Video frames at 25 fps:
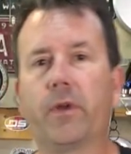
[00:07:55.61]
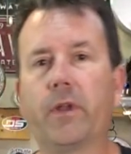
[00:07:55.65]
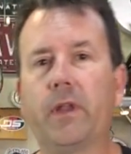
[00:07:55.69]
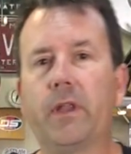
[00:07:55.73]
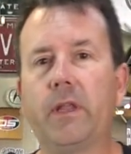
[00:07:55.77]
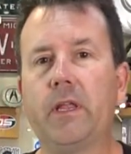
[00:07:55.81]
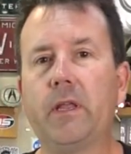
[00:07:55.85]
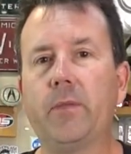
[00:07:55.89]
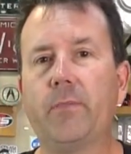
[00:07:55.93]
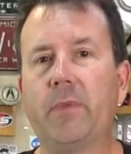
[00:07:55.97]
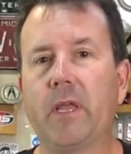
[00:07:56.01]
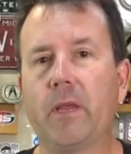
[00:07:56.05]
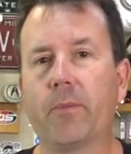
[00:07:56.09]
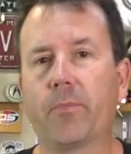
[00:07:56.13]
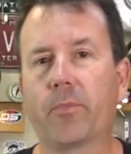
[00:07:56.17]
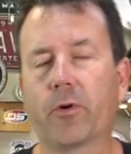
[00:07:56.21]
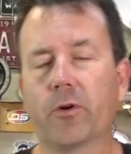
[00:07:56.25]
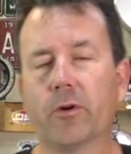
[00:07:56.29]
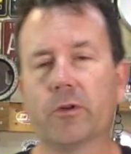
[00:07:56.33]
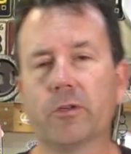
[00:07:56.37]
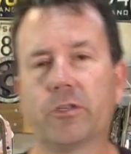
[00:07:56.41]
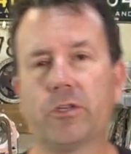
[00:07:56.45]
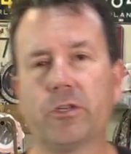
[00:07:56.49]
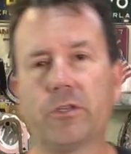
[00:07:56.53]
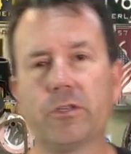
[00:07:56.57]
an eBay
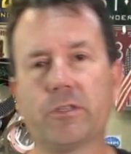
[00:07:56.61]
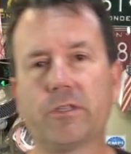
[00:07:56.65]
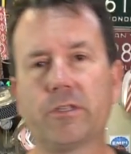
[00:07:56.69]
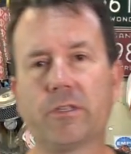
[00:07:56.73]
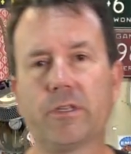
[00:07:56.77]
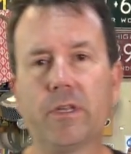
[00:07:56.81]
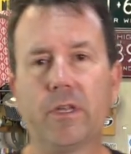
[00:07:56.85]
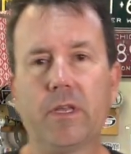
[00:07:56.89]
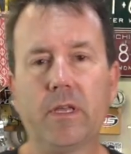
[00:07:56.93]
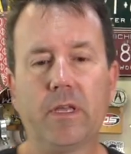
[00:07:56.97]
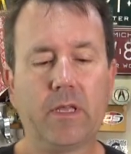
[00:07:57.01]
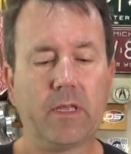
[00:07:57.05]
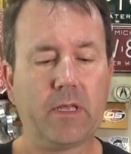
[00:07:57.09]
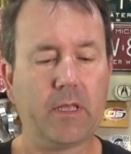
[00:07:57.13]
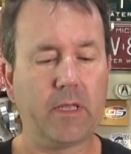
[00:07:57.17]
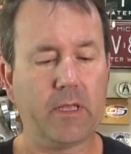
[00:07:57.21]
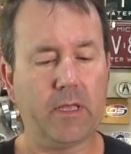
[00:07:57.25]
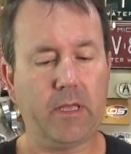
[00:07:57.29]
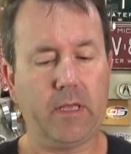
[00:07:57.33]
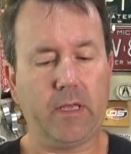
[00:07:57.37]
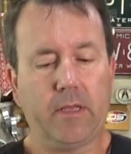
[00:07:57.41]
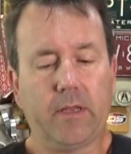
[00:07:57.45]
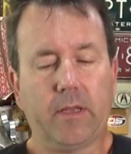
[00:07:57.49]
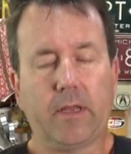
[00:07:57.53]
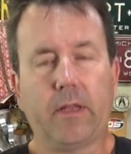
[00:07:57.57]
purchase.
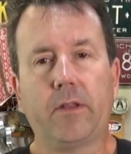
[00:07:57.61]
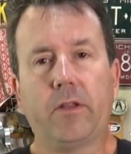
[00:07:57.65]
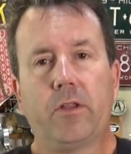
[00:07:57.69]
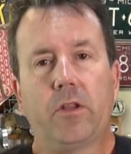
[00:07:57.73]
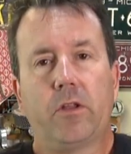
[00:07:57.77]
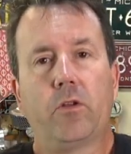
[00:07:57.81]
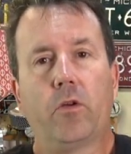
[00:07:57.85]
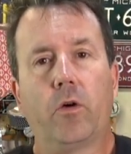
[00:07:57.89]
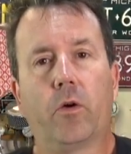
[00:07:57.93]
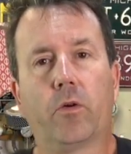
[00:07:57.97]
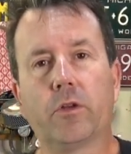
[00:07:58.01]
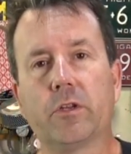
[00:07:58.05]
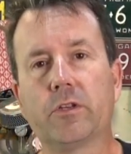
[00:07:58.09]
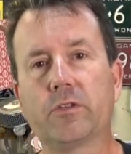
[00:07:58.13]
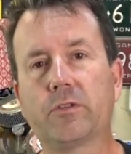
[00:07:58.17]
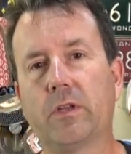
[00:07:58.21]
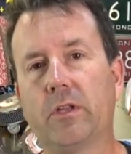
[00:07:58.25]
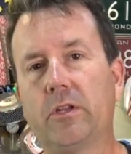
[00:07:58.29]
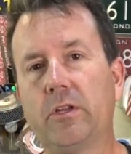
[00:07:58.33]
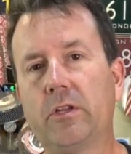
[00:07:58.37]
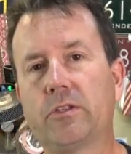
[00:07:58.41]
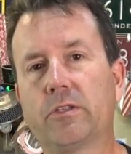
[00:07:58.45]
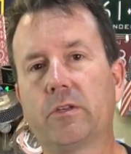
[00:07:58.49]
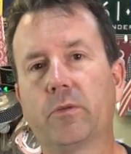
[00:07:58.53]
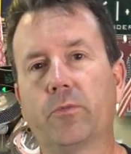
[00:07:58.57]
And I did notice, I
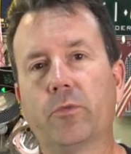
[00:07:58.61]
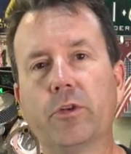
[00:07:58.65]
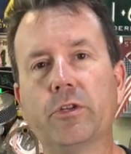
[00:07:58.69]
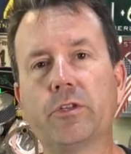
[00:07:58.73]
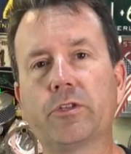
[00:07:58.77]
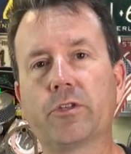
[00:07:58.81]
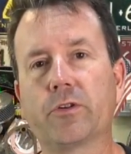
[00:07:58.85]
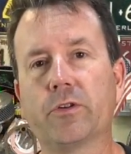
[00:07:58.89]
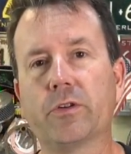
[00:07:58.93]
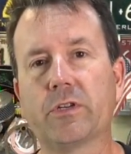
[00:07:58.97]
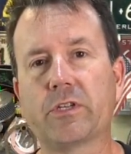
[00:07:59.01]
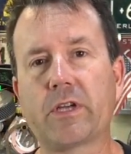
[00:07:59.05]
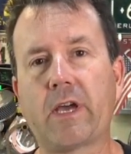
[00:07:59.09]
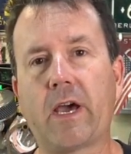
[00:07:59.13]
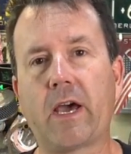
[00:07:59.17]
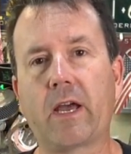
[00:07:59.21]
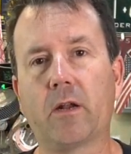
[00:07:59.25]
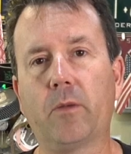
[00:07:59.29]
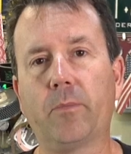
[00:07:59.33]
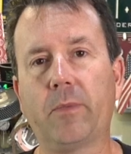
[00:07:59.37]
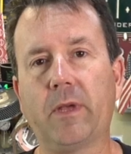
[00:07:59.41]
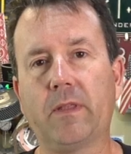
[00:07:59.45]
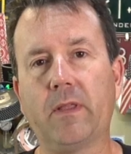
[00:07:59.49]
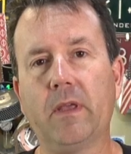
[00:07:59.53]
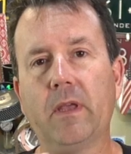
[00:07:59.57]
did some research on
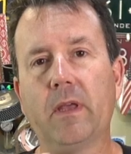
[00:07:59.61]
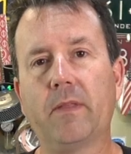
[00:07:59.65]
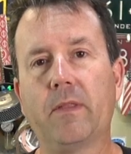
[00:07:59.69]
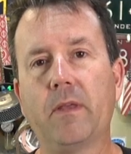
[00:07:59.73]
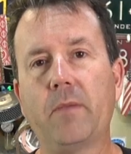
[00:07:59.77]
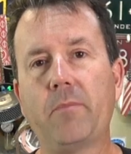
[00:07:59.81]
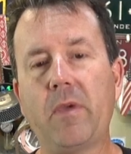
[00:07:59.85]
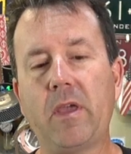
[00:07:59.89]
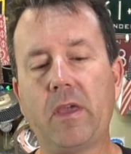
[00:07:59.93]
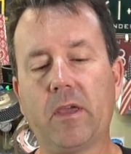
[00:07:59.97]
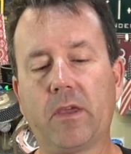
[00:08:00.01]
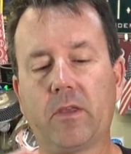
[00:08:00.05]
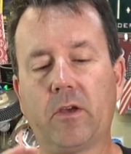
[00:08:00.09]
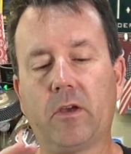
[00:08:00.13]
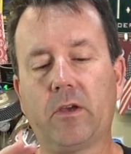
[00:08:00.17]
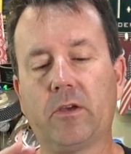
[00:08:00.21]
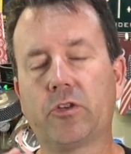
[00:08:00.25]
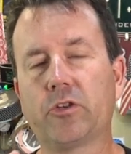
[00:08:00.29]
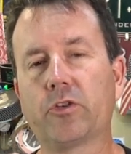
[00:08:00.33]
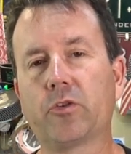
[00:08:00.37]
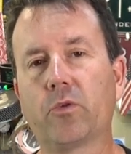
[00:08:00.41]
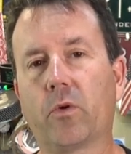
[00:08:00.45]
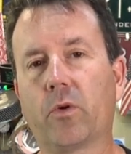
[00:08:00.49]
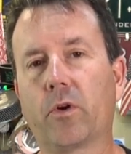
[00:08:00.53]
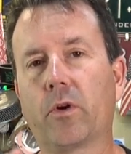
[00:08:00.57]
them, that they make a
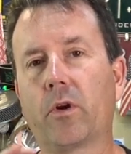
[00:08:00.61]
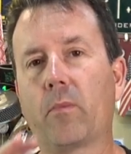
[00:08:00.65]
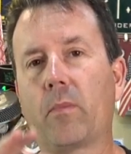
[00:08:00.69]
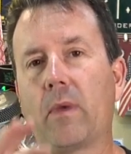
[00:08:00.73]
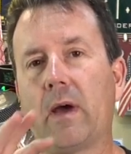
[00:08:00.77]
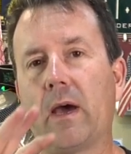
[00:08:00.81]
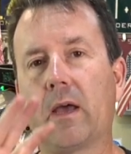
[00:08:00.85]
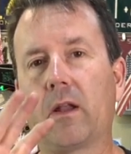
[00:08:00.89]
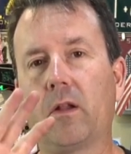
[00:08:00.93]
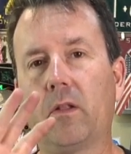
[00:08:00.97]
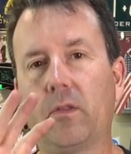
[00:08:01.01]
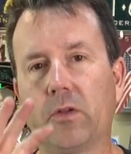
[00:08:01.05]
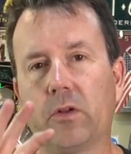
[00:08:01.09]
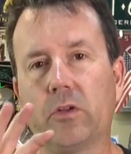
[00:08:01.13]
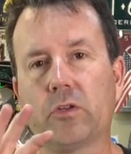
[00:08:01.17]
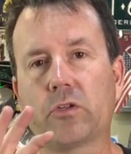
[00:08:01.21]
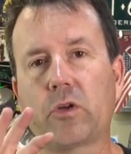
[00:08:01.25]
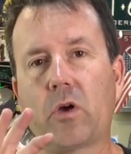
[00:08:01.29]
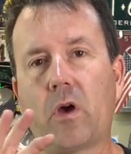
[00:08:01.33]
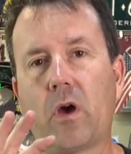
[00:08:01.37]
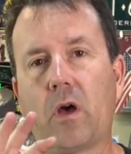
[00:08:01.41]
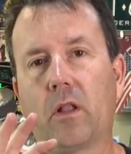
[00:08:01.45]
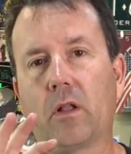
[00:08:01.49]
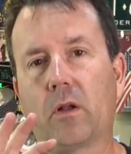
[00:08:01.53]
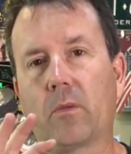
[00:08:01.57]
shorter model and a
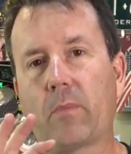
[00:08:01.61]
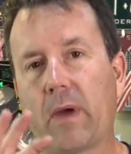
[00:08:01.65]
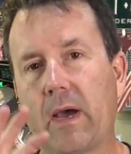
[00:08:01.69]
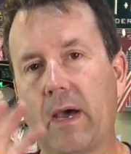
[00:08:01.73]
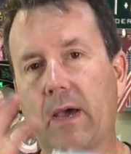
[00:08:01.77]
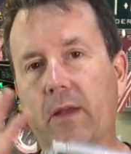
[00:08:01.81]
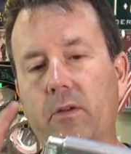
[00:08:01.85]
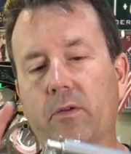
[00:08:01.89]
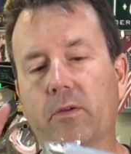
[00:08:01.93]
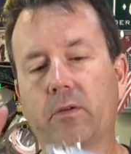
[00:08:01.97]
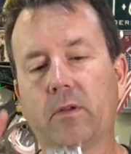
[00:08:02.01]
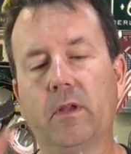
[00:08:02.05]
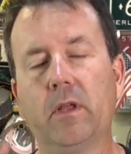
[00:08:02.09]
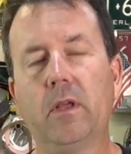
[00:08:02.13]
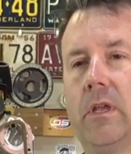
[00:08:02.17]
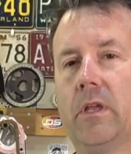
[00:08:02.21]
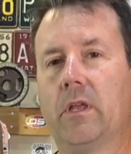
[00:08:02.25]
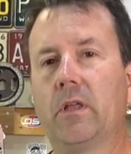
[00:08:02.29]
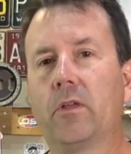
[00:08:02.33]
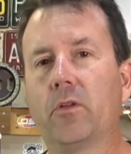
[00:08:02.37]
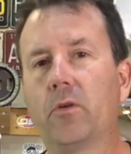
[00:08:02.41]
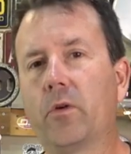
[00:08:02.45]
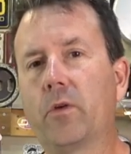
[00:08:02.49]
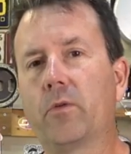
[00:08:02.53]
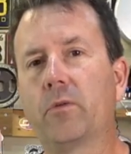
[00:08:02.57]
taller model. And
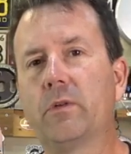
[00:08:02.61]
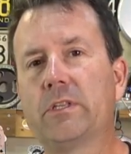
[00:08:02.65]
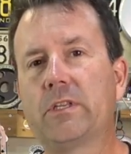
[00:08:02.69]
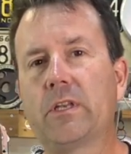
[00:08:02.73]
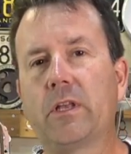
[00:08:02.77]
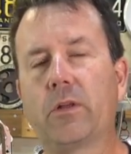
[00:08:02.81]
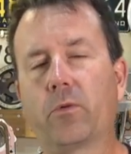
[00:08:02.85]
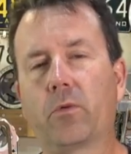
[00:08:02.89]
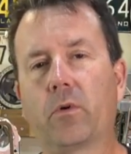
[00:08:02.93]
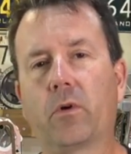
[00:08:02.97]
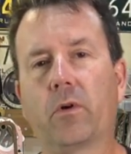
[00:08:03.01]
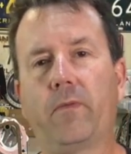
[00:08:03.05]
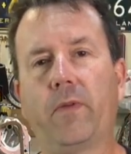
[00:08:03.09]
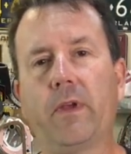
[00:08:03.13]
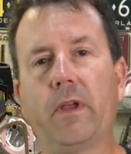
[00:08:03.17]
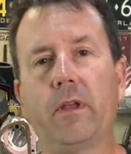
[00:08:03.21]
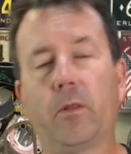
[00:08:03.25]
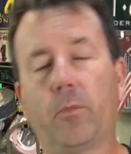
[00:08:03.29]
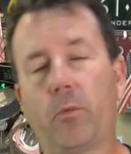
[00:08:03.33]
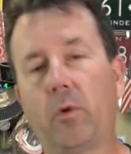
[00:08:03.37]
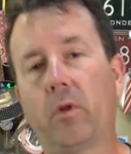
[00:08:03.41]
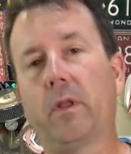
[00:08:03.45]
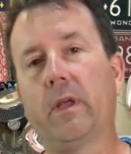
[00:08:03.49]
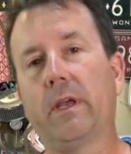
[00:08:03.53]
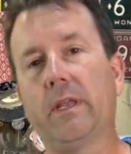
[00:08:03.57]
the only ones that were
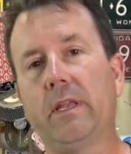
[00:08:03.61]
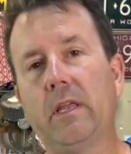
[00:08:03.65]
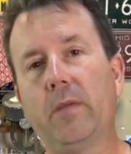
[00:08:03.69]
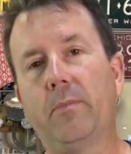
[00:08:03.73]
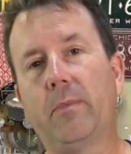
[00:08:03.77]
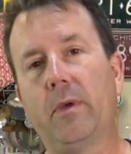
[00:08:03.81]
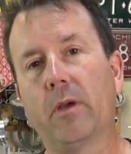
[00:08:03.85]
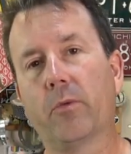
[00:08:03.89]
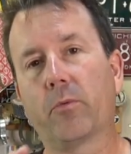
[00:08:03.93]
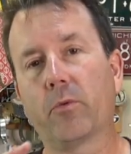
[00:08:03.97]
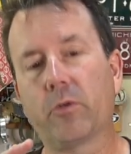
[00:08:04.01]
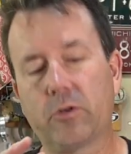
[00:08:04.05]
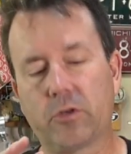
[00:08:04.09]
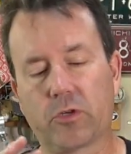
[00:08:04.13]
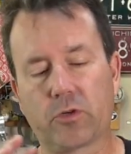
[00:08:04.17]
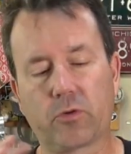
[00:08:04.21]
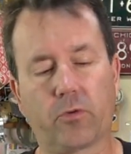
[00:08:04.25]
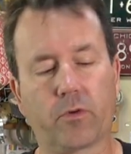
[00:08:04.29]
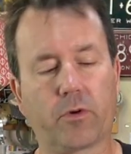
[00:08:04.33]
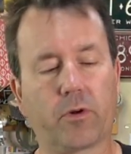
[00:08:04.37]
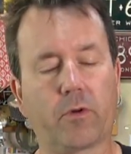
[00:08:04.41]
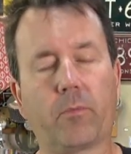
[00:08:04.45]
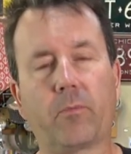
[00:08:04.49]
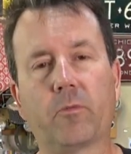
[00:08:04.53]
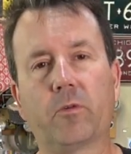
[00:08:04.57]
available on eBay were the
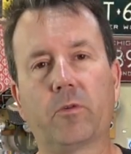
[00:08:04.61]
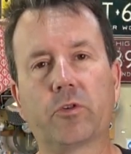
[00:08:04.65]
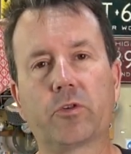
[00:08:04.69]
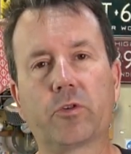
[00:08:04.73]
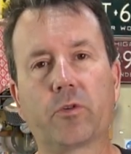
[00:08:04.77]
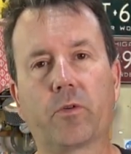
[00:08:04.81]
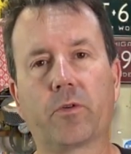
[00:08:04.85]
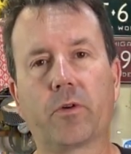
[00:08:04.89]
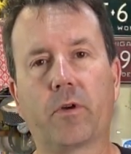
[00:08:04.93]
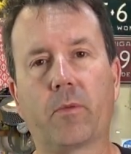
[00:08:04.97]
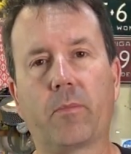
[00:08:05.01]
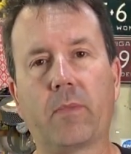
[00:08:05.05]
shorter